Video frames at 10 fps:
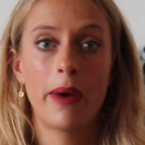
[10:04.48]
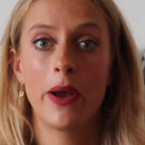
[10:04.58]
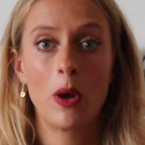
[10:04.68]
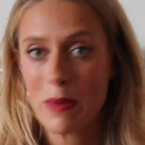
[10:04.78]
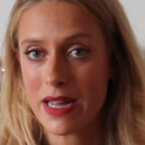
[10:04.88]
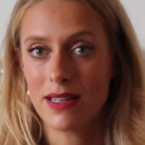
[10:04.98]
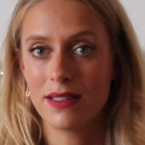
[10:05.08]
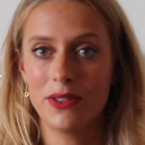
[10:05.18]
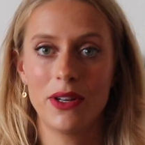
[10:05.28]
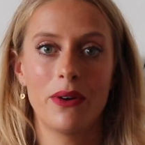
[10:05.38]
By all
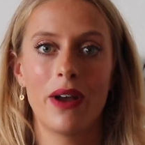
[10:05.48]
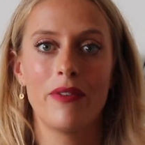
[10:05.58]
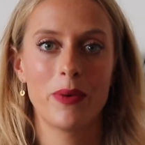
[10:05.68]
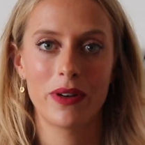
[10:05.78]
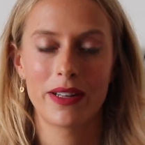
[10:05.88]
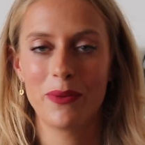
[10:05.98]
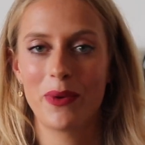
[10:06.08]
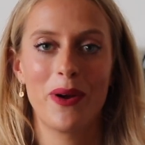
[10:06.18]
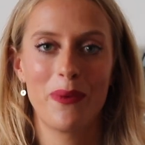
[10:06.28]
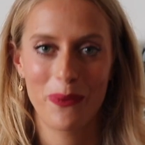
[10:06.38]
means, you know, everyone can
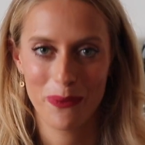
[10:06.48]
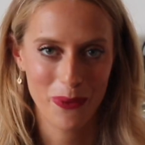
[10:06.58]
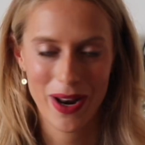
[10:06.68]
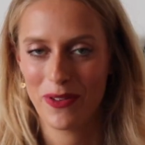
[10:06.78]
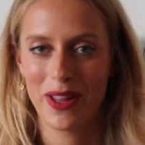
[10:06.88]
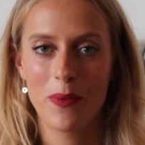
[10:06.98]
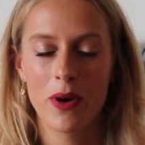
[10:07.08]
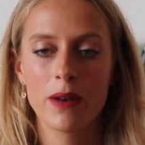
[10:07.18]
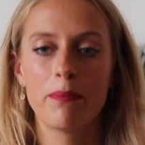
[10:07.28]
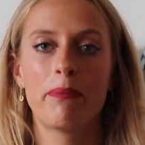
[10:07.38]
wear whatever they
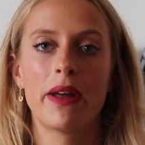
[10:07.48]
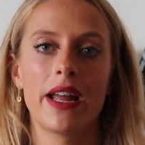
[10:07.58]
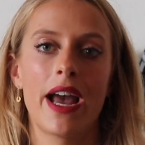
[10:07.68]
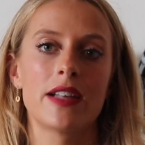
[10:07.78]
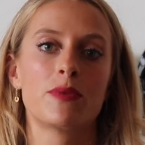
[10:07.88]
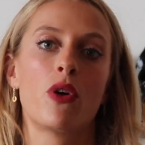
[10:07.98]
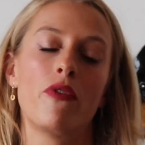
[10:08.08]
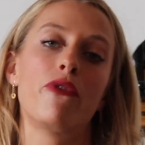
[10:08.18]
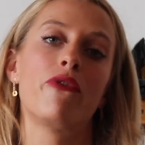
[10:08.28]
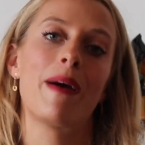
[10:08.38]
want, but it has more
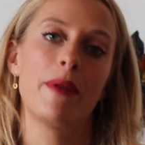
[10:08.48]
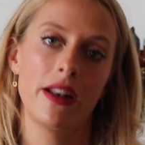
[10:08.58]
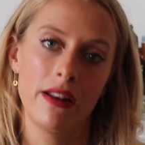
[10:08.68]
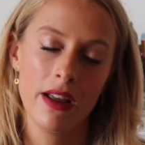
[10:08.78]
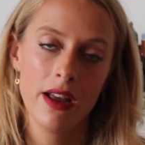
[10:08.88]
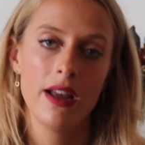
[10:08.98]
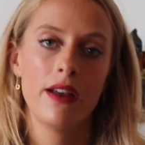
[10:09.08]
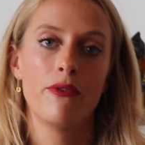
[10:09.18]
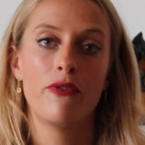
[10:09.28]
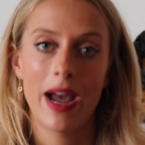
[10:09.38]
of a feminine
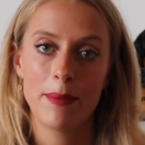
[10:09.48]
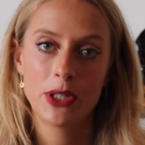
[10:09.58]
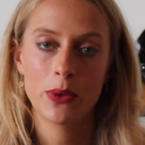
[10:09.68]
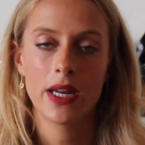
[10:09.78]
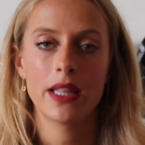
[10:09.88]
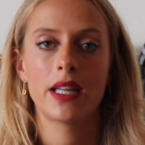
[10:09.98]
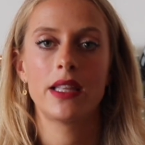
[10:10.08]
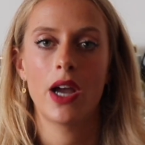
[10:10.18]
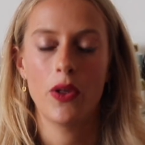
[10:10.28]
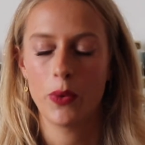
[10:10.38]
vibe to it than
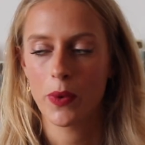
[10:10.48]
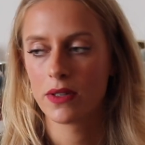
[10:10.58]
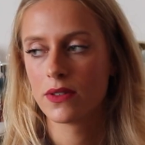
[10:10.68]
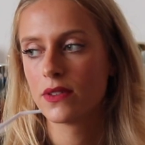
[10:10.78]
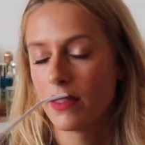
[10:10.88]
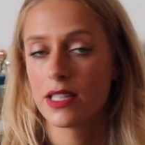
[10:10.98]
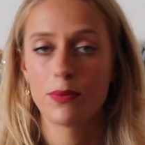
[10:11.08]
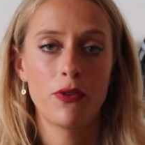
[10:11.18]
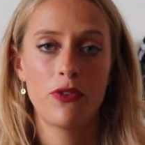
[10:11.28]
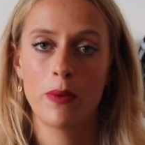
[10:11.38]
the other ones.
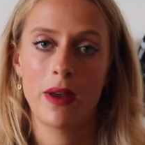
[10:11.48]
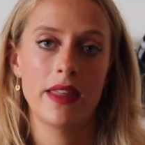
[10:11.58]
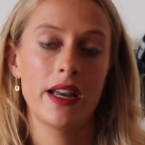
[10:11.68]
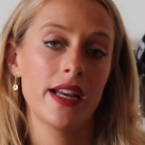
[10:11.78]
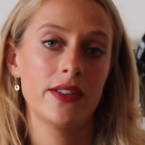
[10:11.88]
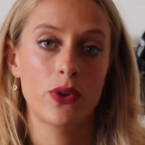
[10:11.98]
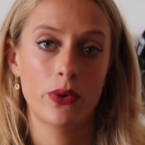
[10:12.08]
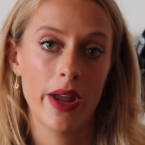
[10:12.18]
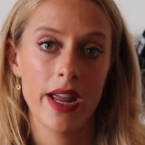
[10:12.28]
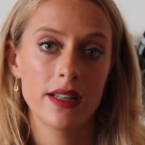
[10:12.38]
This perfume I think is
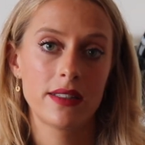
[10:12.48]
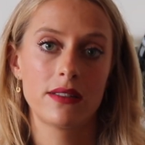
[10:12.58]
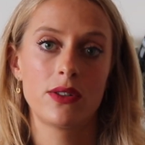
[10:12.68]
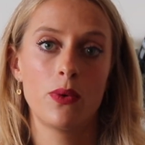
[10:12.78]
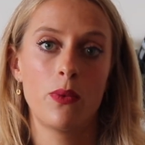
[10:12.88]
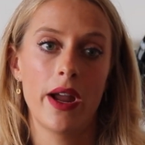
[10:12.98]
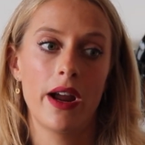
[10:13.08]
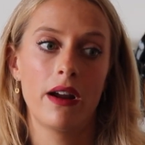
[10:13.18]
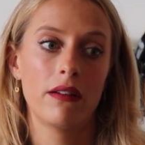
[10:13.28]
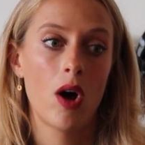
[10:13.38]
great to
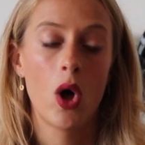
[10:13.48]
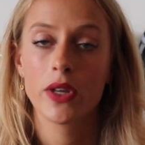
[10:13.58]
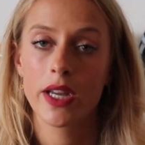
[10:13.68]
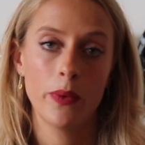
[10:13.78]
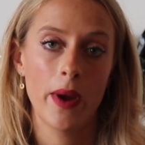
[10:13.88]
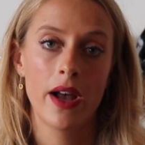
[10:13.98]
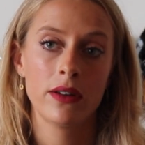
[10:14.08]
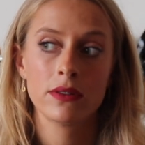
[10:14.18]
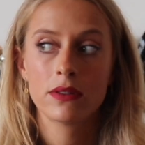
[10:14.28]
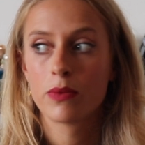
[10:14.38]
wear all year
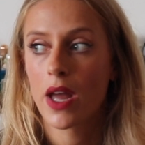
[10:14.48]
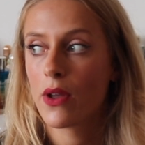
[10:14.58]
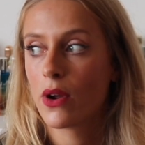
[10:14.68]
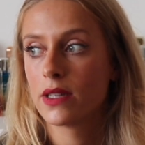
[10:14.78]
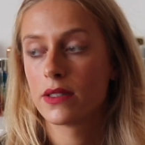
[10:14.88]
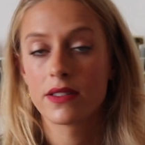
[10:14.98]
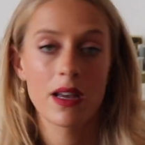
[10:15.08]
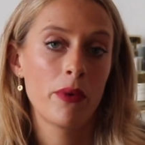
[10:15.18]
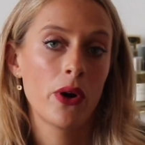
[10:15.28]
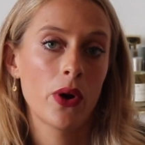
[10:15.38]
round, whether it's the
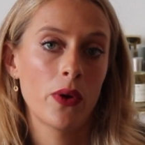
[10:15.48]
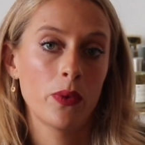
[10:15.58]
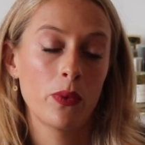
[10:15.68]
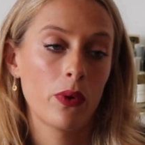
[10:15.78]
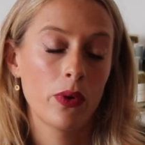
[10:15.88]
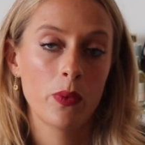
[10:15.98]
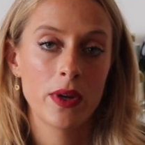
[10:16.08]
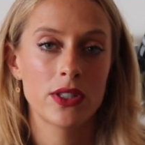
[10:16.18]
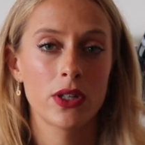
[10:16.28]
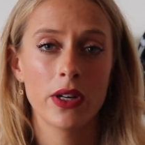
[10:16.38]
summer or the
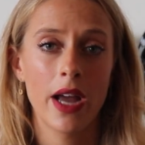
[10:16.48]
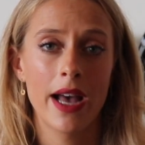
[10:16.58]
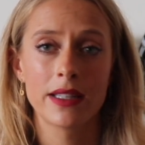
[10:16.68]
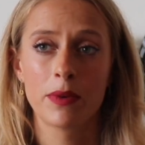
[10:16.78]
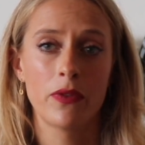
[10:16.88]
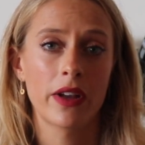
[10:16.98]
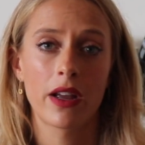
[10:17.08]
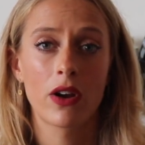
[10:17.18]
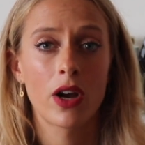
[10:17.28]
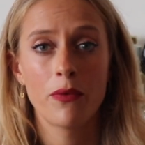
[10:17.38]
winter. It has a bit of
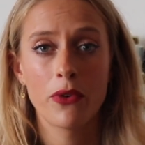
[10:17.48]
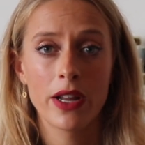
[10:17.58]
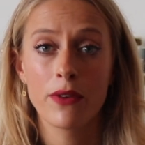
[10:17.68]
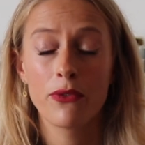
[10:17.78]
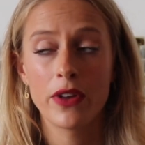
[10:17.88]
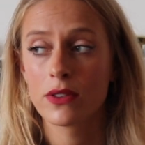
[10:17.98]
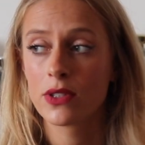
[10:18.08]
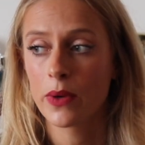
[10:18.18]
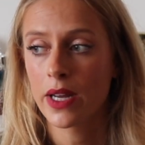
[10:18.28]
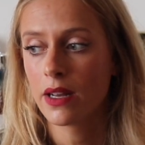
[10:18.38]
like a comforting feel
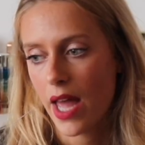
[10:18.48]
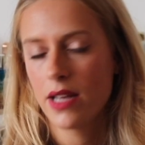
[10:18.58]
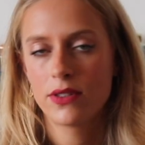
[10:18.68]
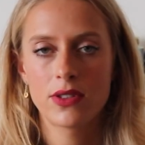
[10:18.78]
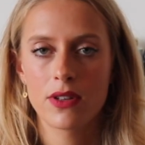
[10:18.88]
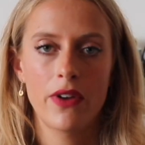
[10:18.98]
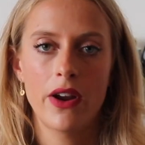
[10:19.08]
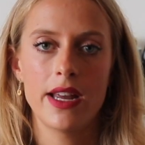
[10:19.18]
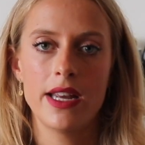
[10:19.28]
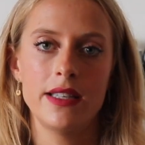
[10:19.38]
to it, and it's just a
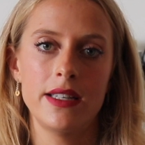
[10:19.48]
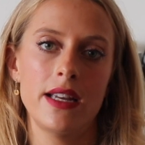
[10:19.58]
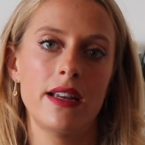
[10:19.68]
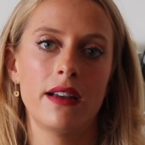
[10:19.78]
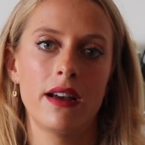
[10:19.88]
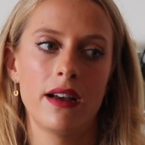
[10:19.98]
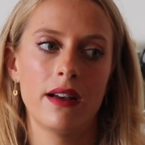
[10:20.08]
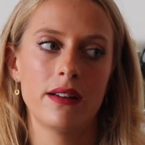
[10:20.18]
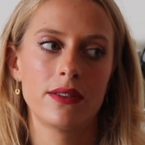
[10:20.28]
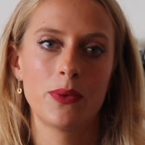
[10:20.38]
very easy
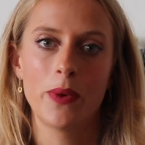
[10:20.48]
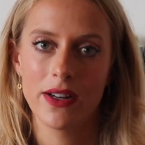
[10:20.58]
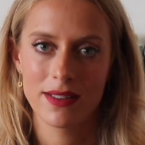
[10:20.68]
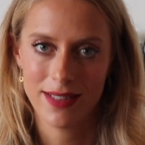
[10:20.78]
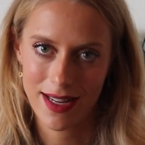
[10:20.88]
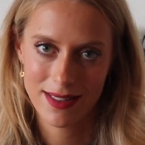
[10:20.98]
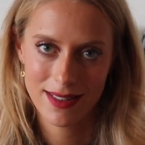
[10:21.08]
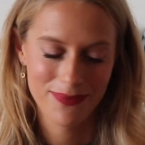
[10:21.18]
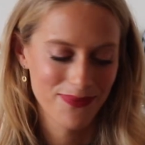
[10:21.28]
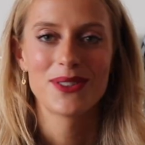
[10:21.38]
to wear scent.